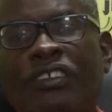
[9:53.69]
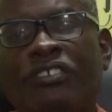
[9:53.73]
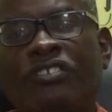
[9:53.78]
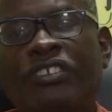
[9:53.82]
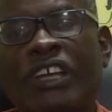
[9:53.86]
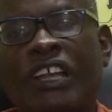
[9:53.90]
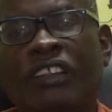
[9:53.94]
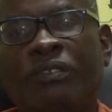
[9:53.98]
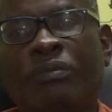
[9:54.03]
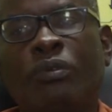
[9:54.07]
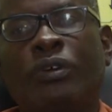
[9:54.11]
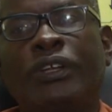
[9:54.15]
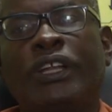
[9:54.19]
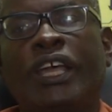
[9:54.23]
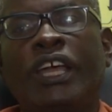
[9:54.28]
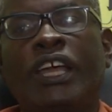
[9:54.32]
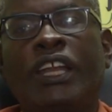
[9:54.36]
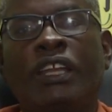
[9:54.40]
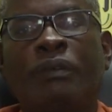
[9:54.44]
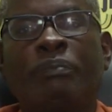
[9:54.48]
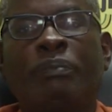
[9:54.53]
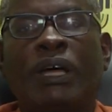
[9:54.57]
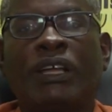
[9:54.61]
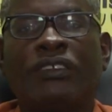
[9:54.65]
you transport
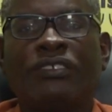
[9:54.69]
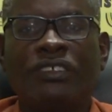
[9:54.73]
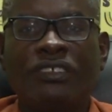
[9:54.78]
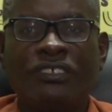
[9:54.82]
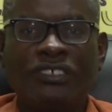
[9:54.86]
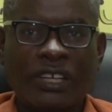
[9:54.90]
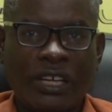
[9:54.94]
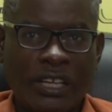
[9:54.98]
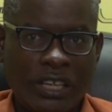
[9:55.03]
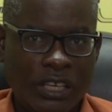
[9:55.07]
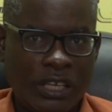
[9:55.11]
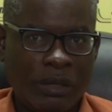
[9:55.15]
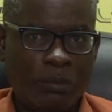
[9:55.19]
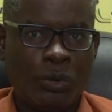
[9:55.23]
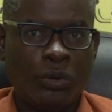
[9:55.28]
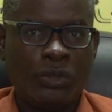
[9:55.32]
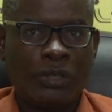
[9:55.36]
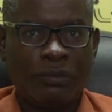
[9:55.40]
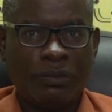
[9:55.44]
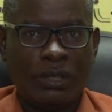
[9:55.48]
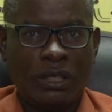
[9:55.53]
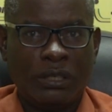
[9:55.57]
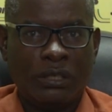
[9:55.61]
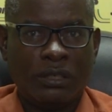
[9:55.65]
any passenger in a
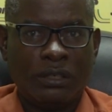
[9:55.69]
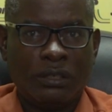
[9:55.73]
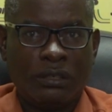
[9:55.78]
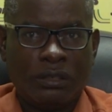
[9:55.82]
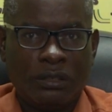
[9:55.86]
motor vehicle,